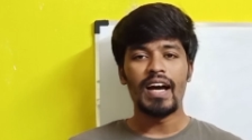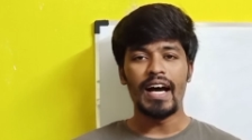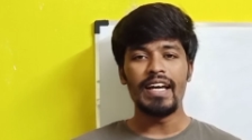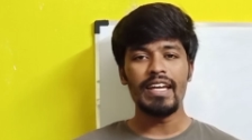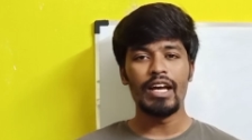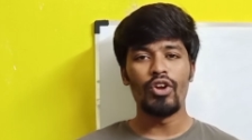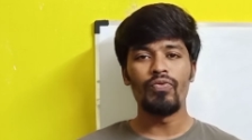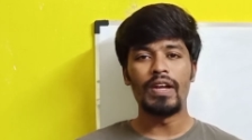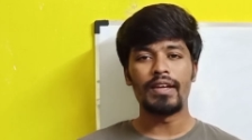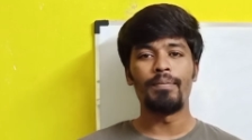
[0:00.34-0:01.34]
Hi, hello and
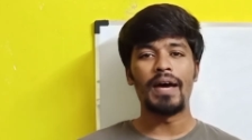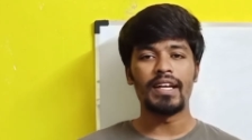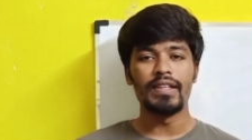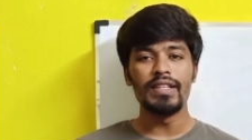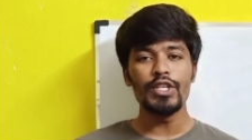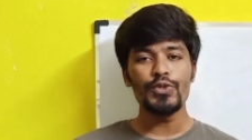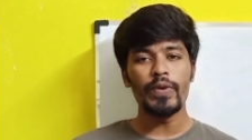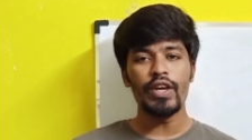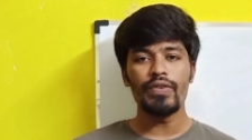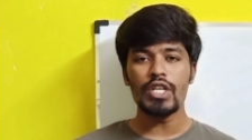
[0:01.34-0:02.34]
welcome back. In this
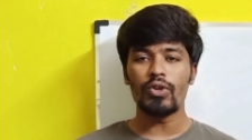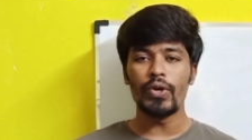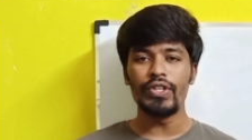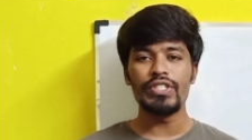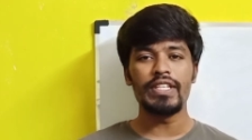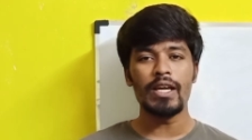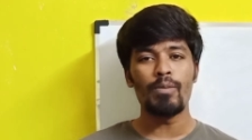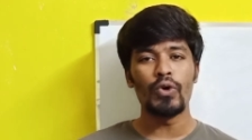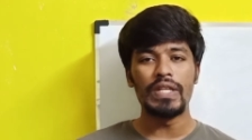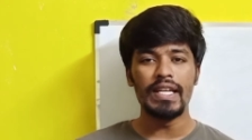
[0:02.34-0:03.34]
video, we are going to see
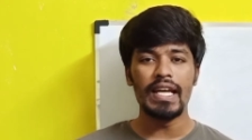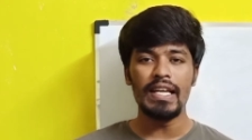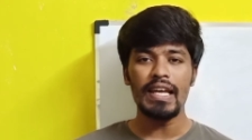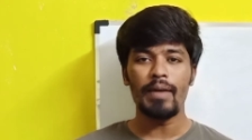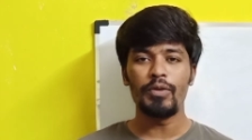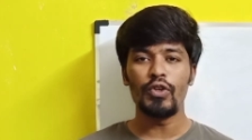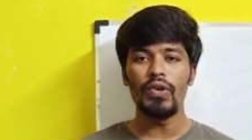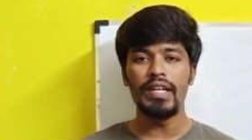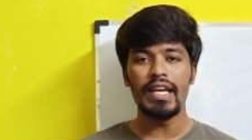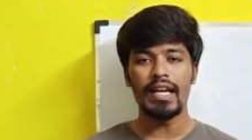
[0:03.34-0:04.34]
about the daily
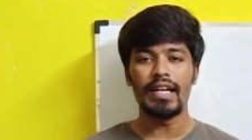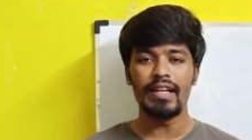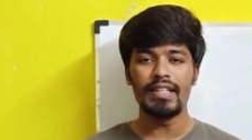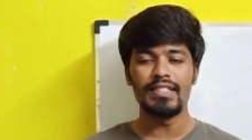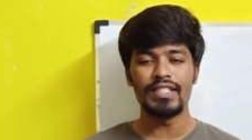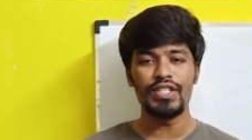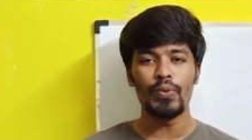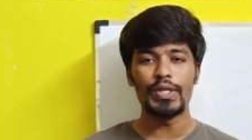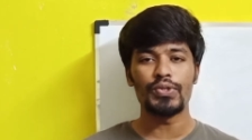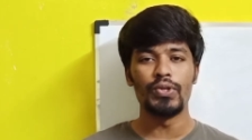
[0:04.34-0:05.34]
aptitude day
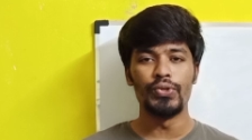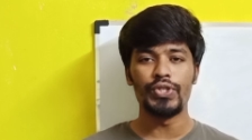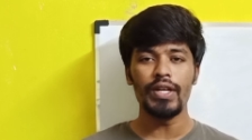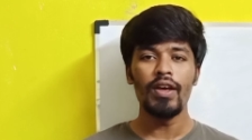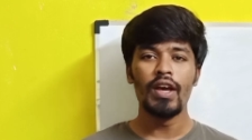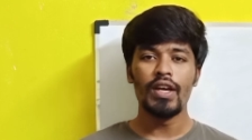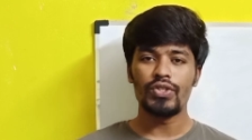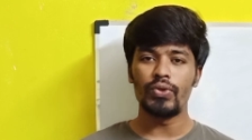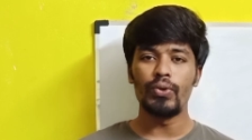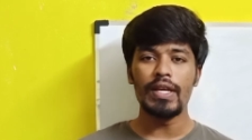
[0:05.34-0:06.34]
161 solution.
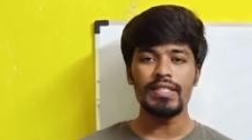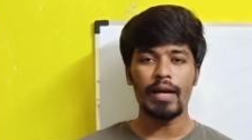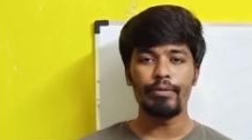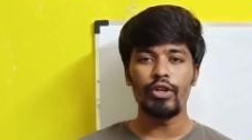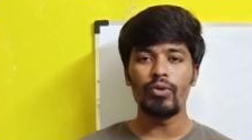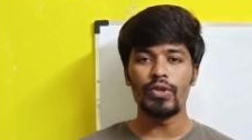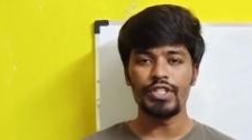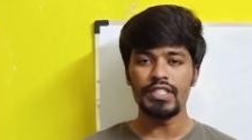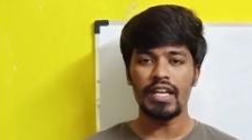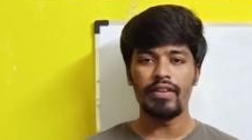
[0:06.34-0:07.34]
So today's aptitude
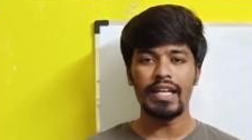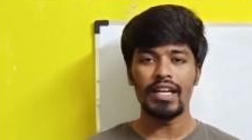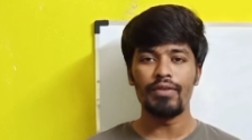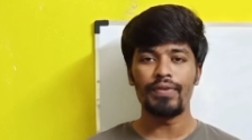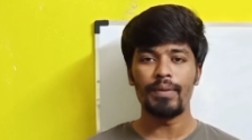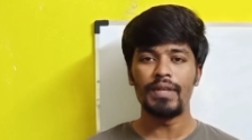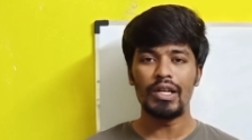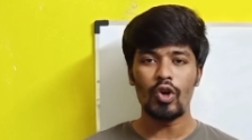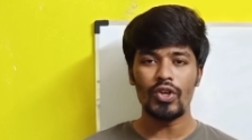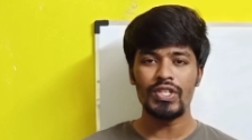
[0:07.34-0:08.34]
questions I have taken from the
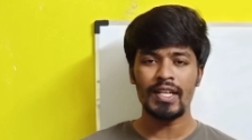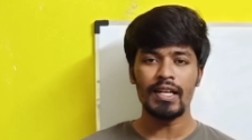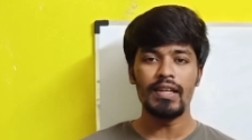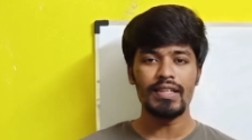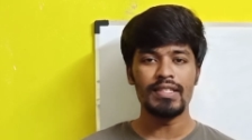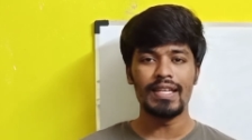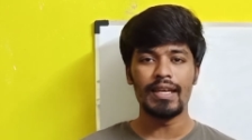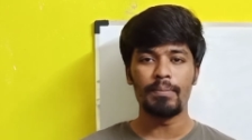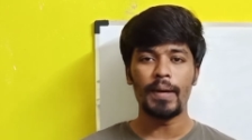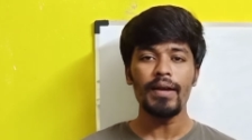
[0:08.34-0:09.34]
logical
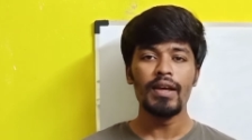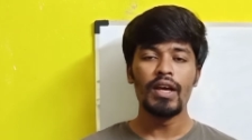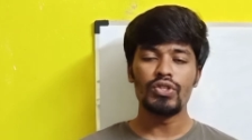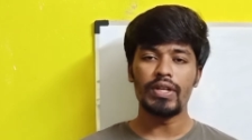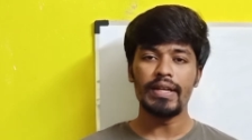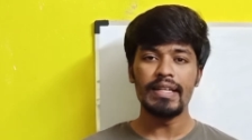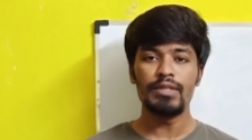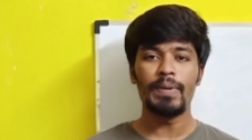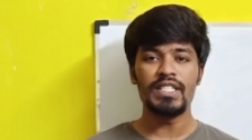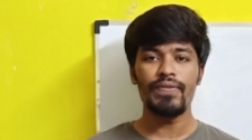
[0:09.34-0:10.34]
reasoning part. So in
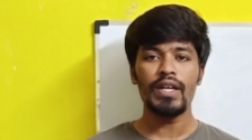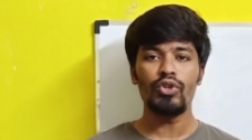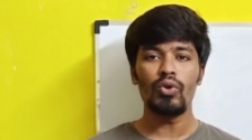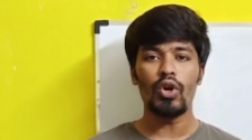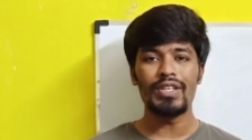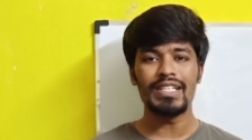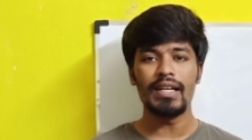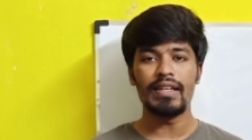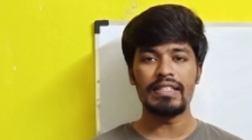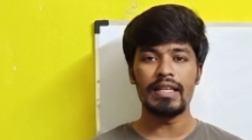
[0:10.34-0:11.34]
specific to logical
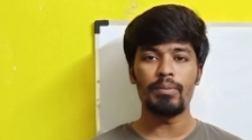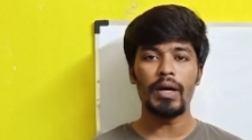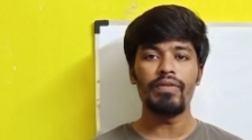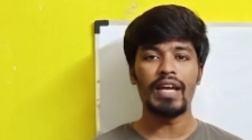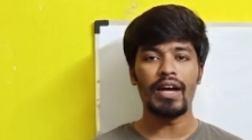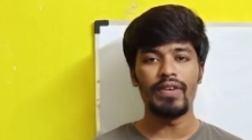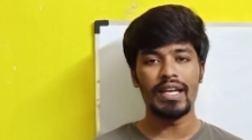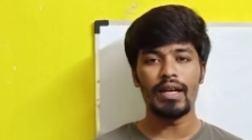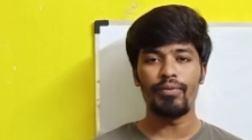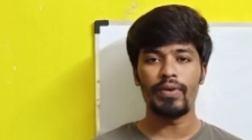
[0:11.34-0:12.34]
reasoning part, we have
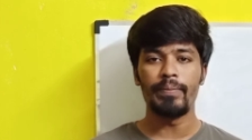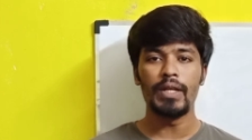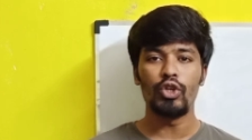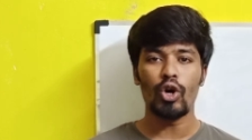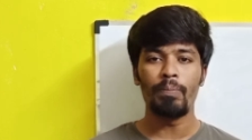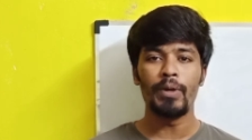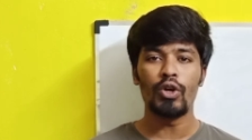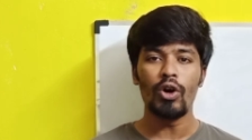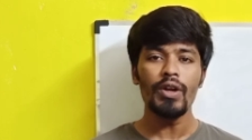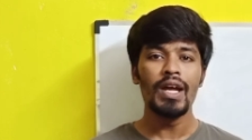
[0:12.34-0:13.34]
taken from the topic
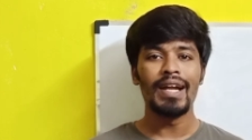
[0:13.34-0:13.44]
on